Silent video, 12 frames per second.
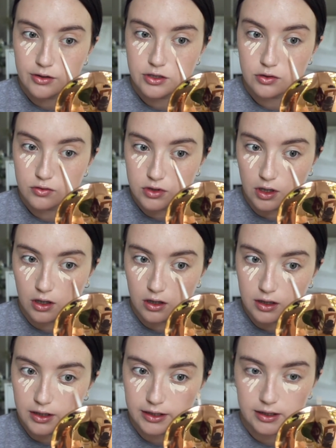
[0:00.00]
too
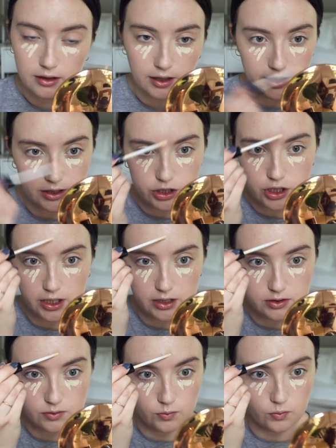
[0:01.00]
dark, like the lightest shade
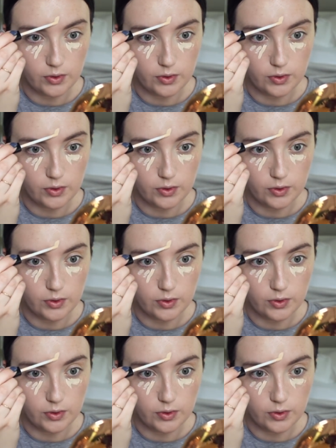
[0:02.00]
is